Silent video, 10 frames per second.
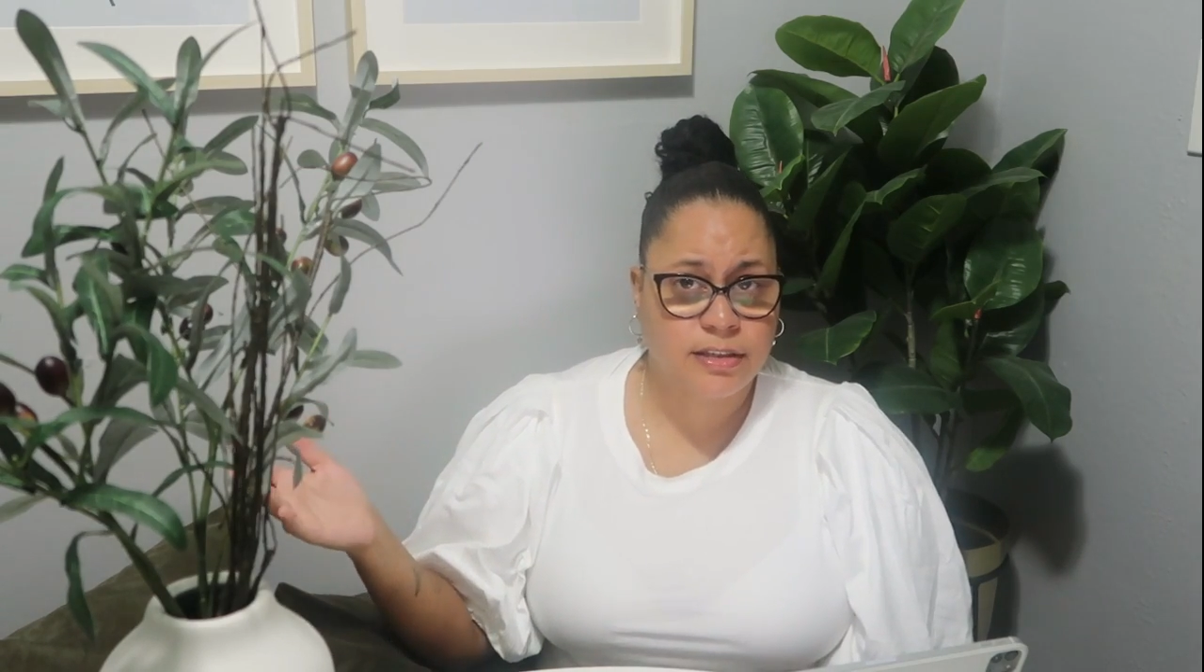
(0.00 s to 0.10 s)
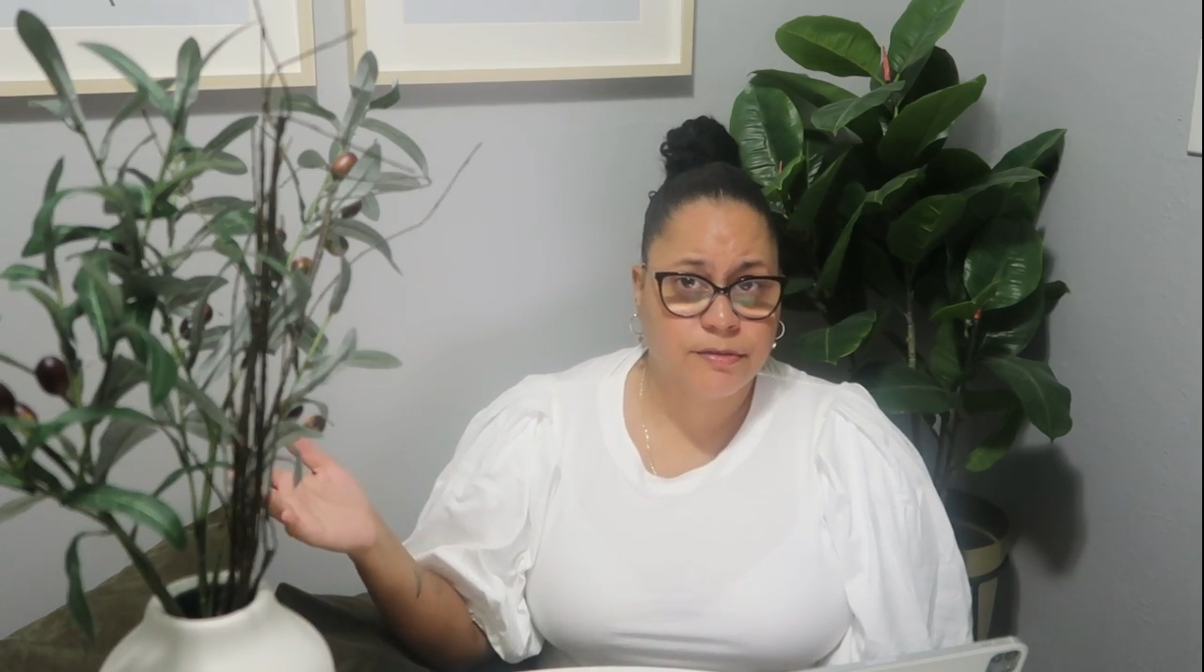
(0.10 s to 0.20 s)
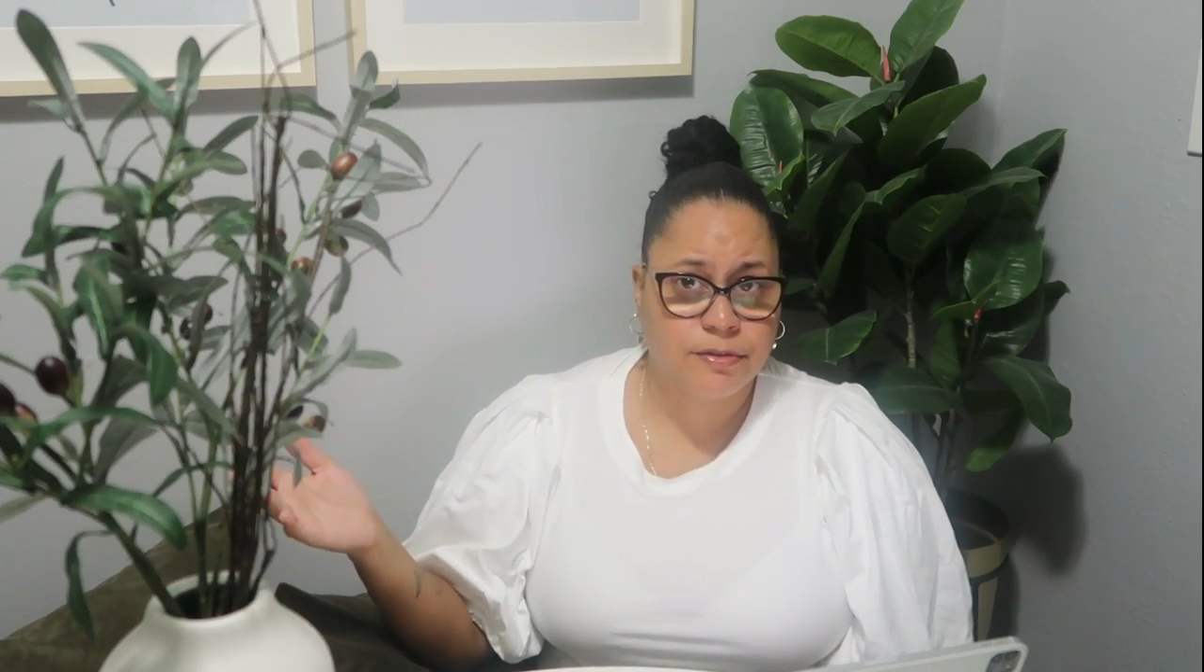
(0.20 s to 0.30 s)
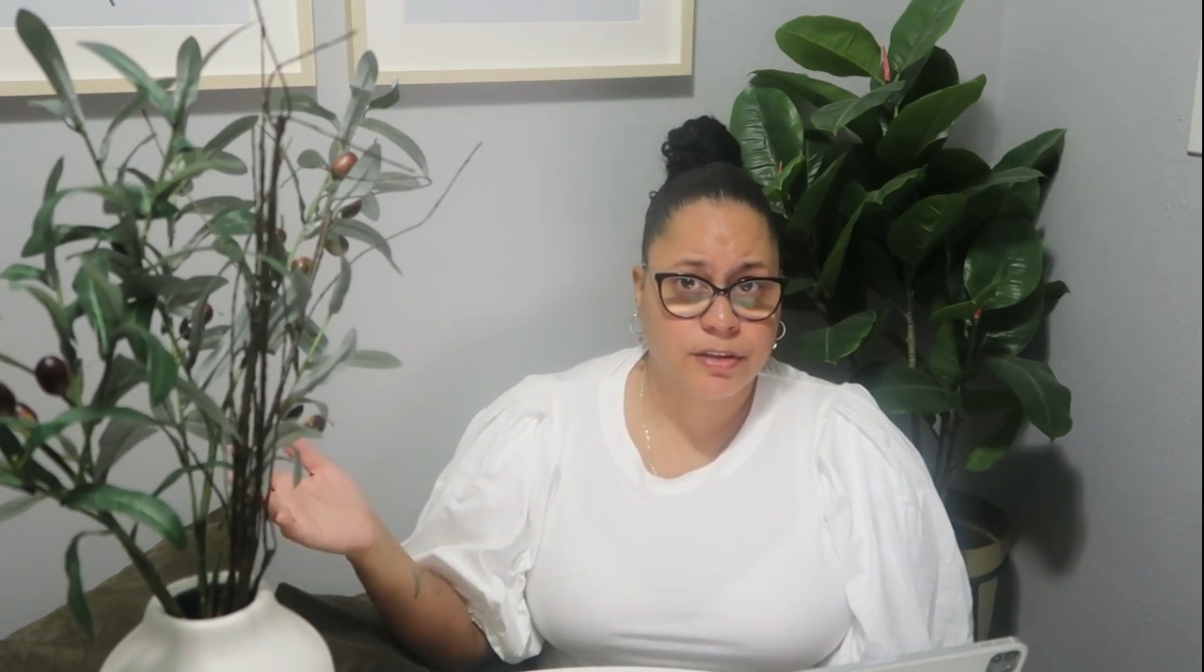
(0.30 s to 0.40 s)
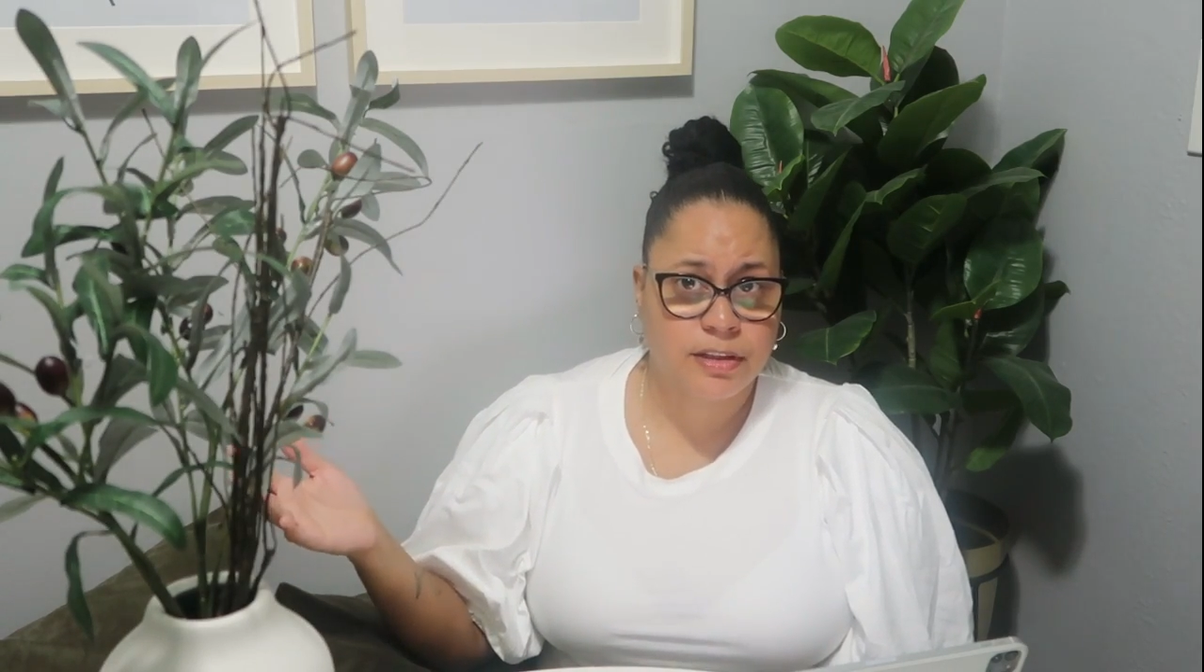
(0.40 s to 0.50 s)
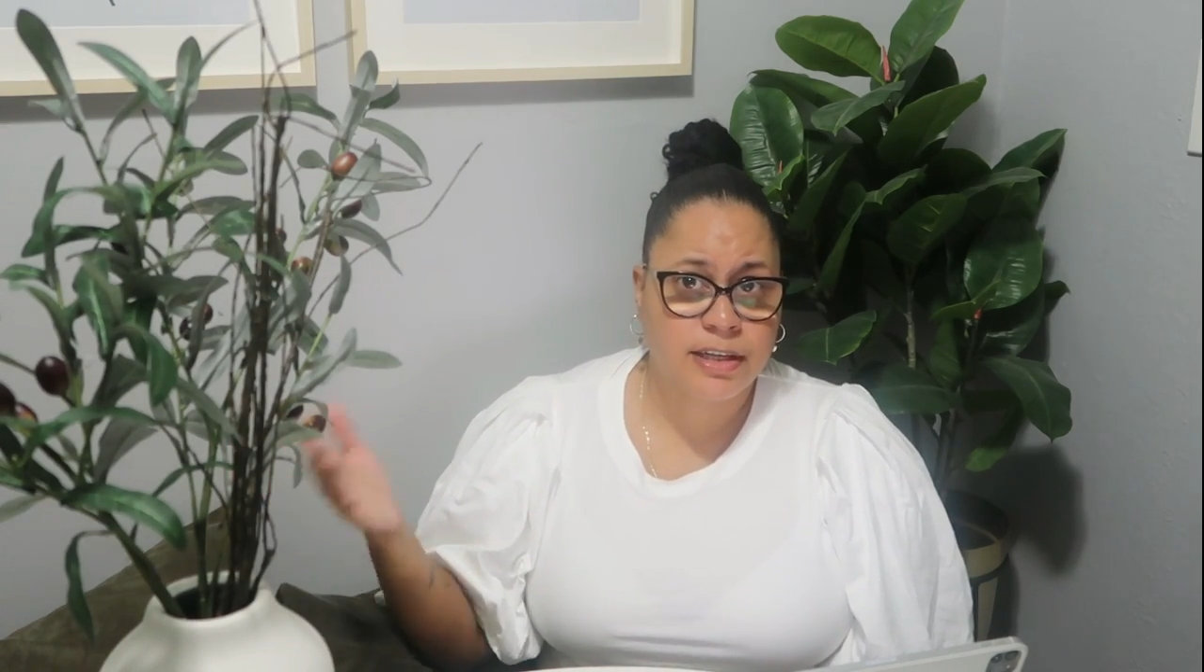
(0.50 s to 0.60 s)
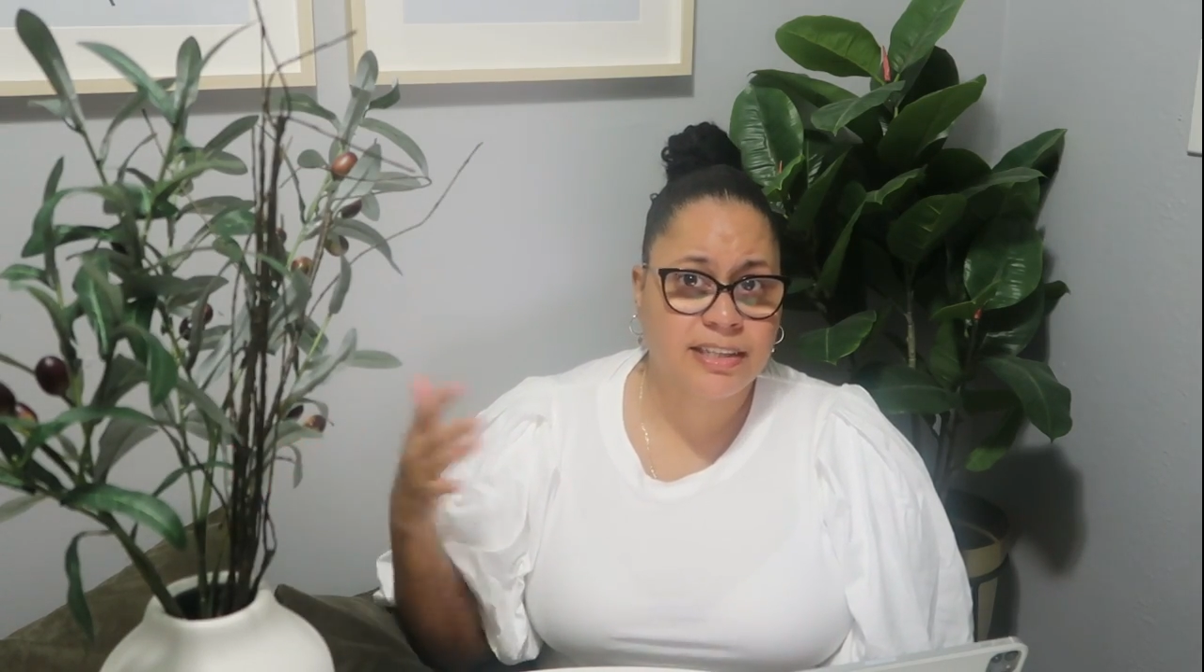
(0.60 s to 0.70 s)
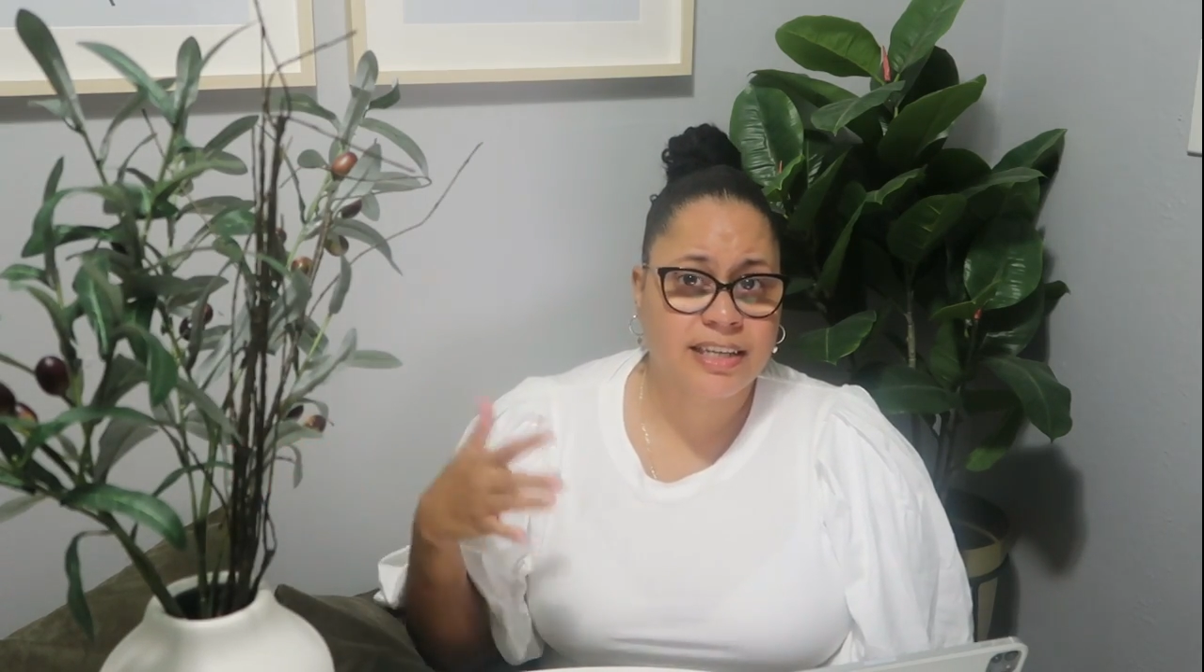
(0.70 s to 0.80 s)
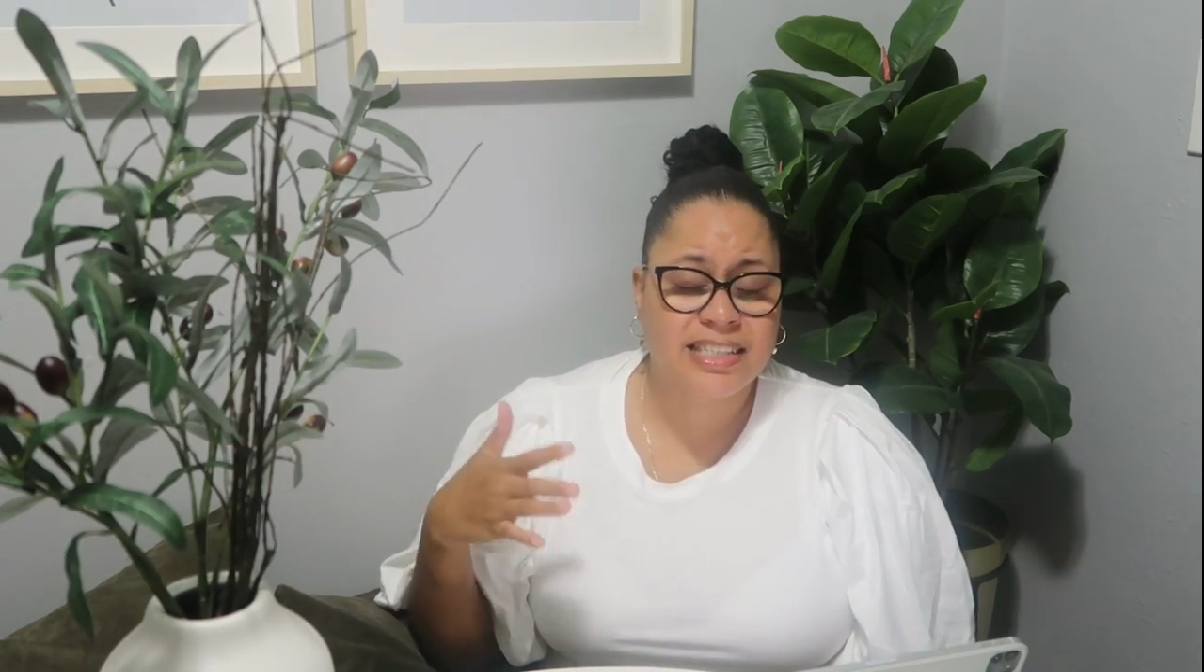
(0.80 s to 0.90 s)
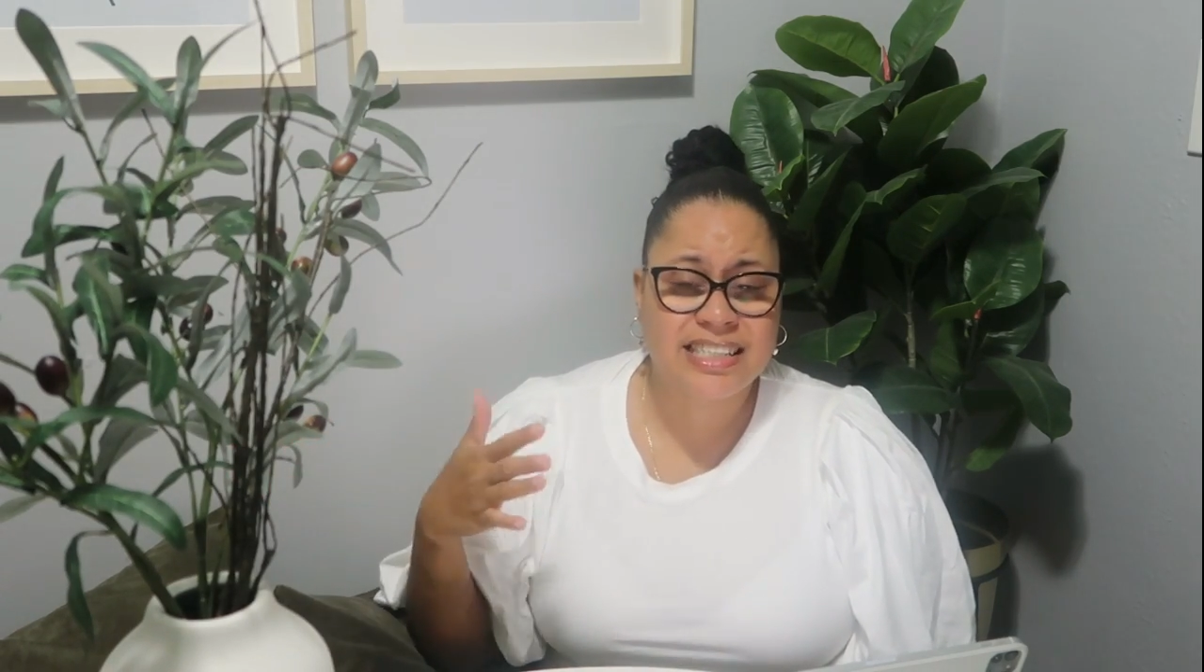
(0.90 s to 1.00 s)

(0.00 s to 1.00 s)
different things and